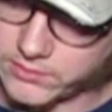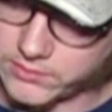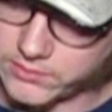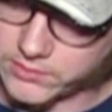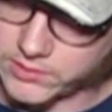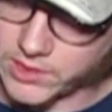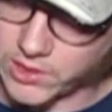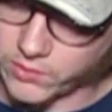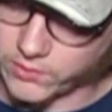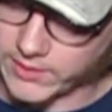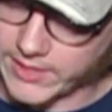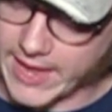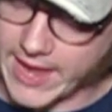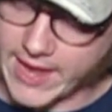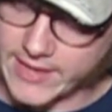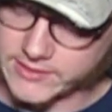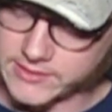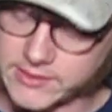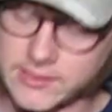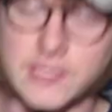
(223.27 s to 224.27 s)
so
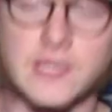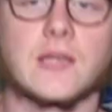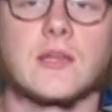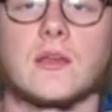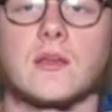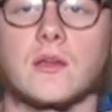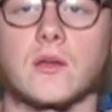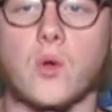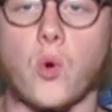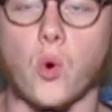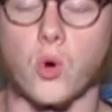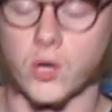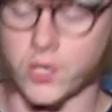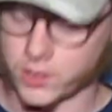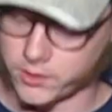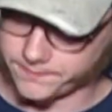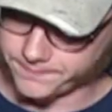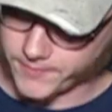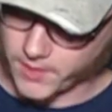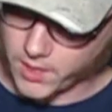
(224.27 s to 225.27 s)
last
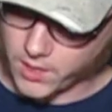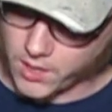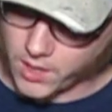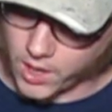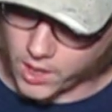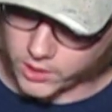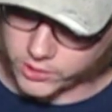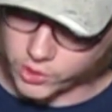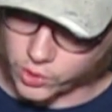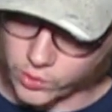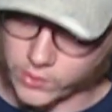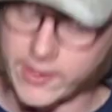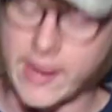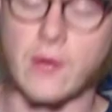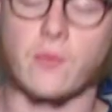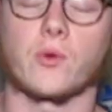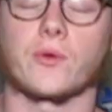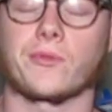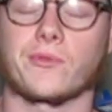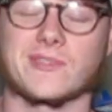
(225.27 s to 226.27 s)
quarter our total
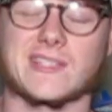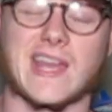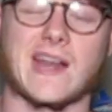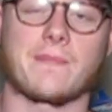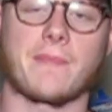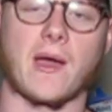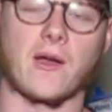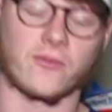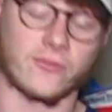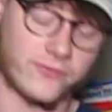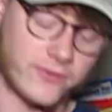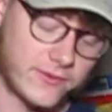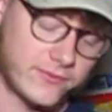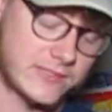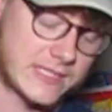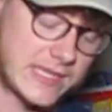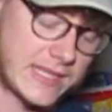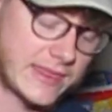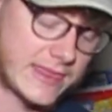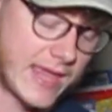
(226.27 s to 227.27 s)
net worth was at about
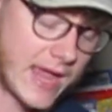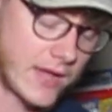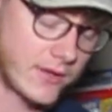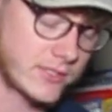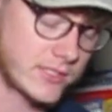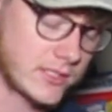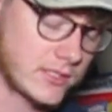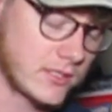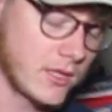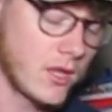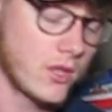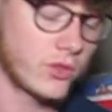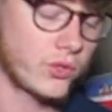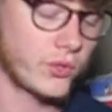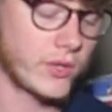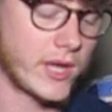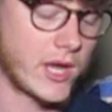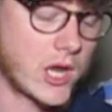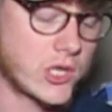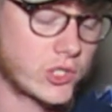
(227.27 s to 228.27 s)

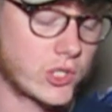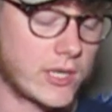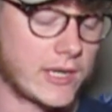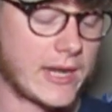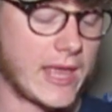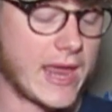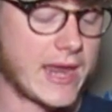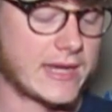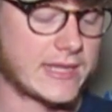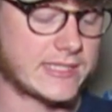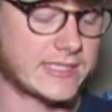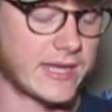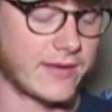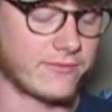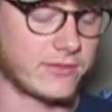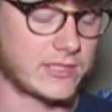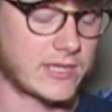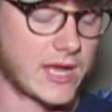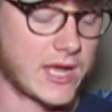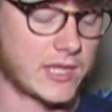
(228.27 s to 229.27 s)

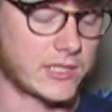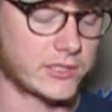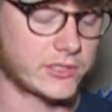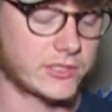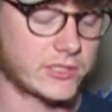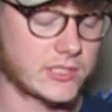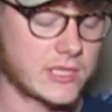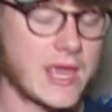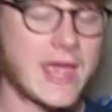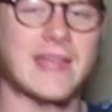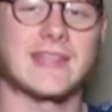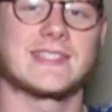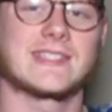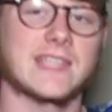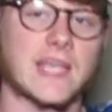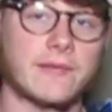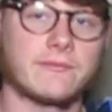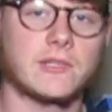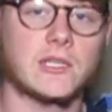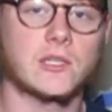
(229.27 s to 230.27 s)

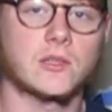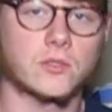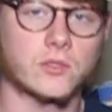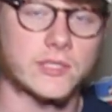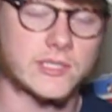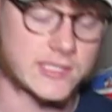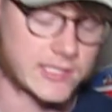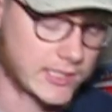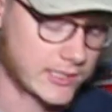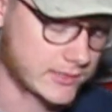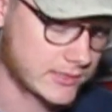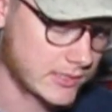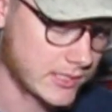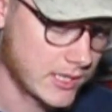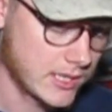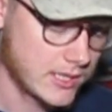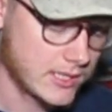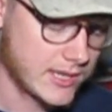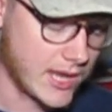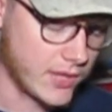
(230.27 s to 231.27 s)

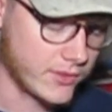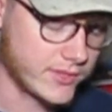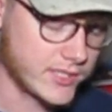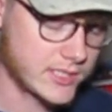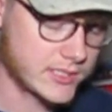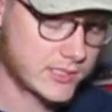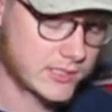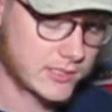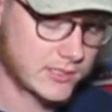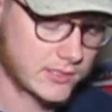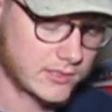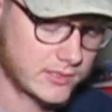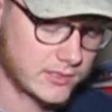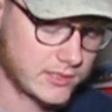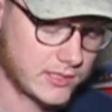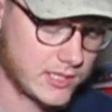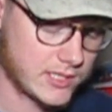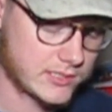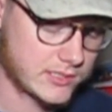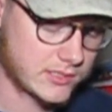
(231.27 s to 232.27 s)
$15,387.73. Now this
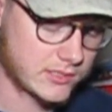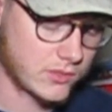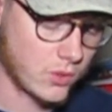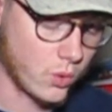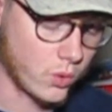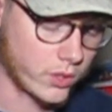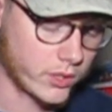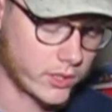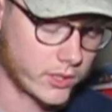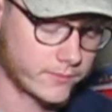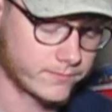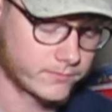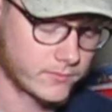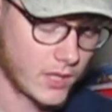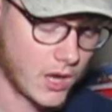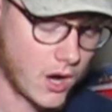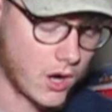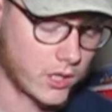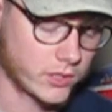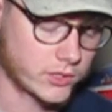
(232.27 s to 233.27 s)
this quarter
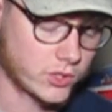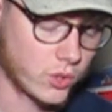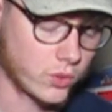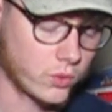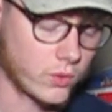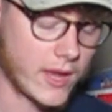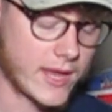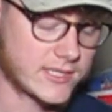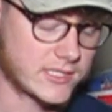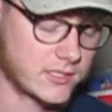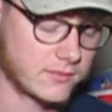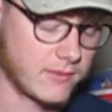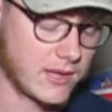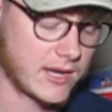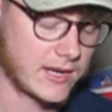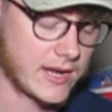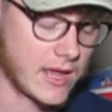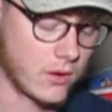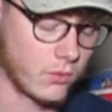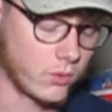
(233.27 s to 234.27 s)
our total
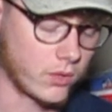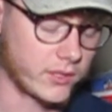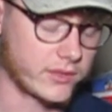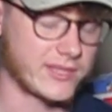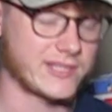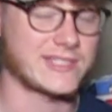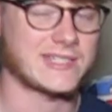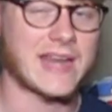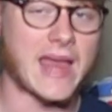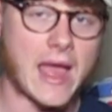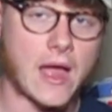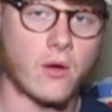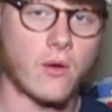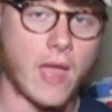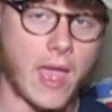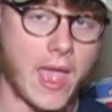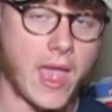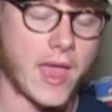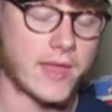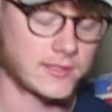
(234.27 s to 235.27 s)
estimated net worth is now
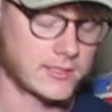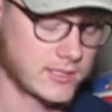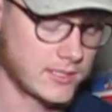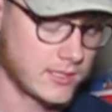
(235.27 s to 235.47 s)
at